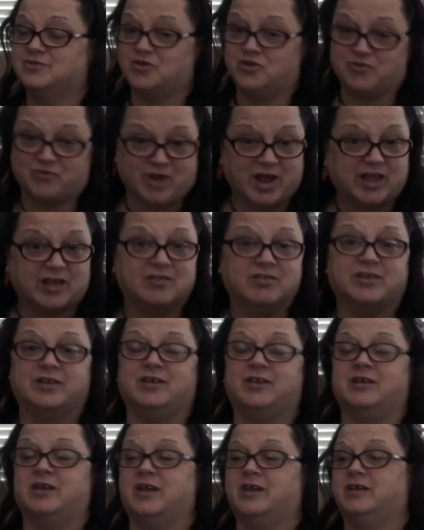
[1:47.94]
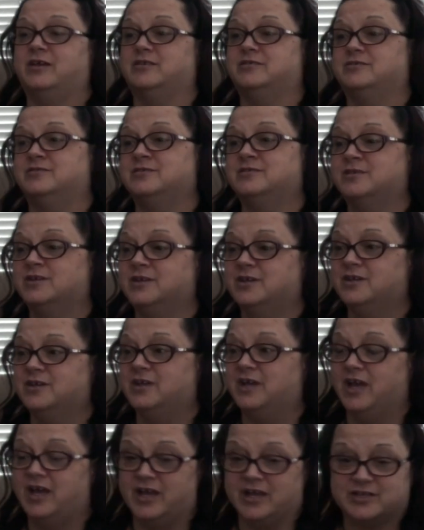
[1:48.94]
correctly and
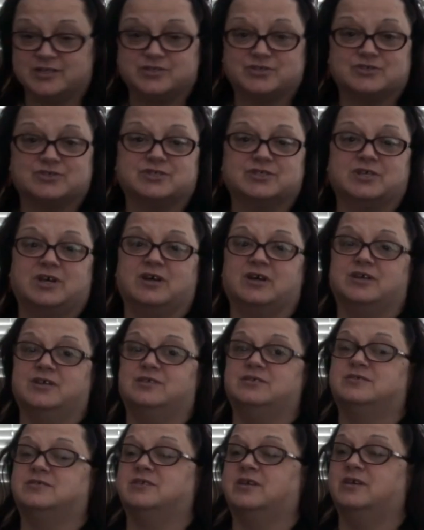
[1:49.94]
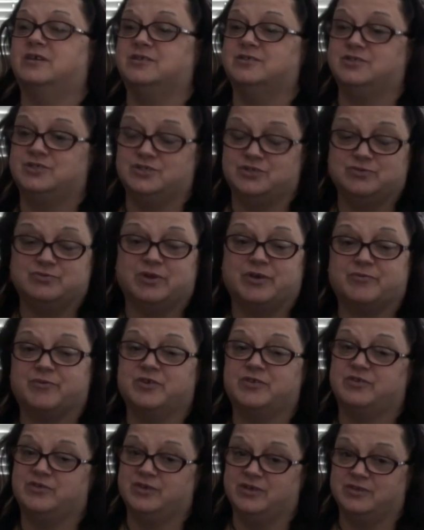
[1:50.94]
exercise and do
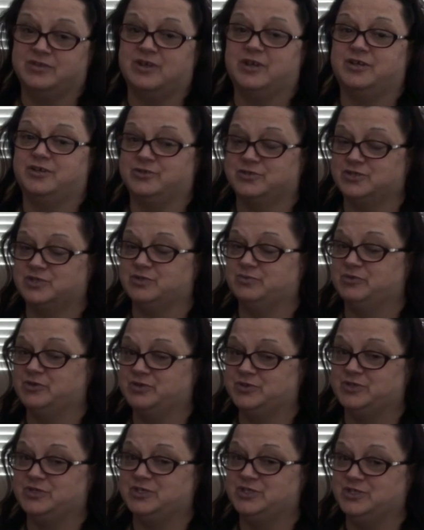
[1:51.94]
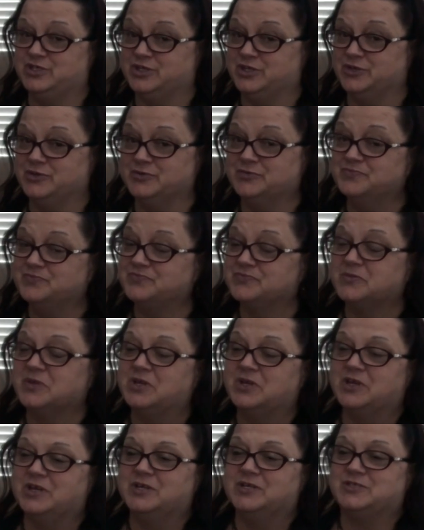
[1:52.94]
everything that you're supposed to do.
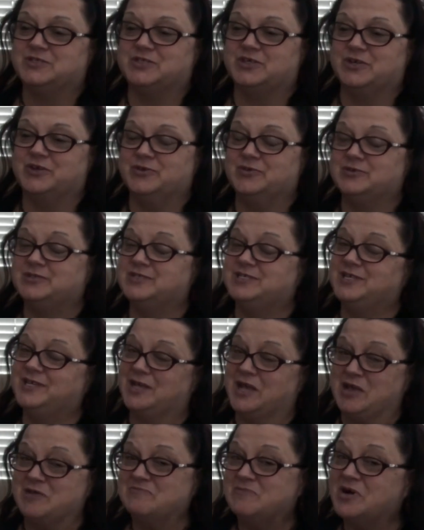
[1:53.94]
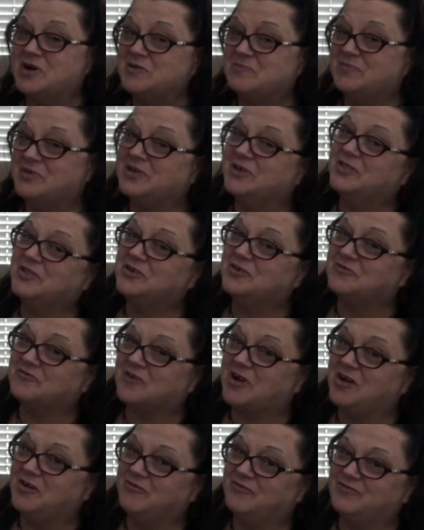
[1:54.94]
So today might be a little
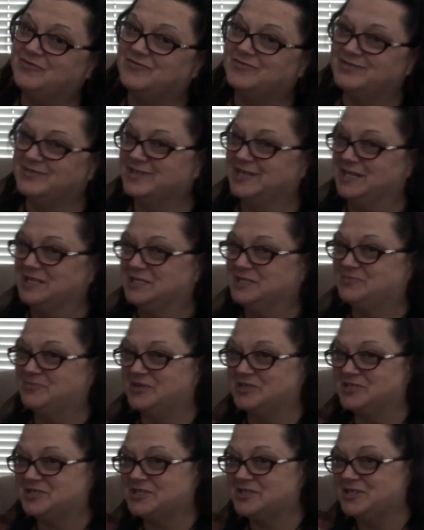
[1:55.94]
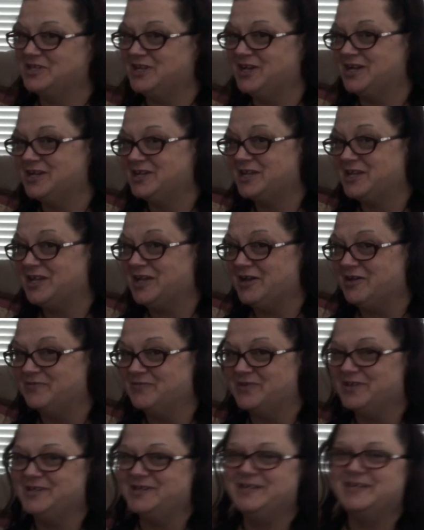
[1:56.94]
rough, especially on
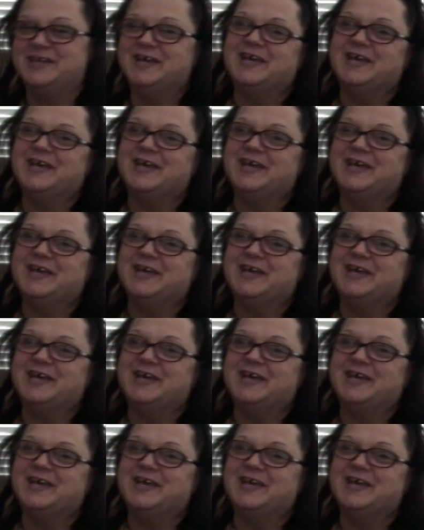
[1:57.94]
Kevin,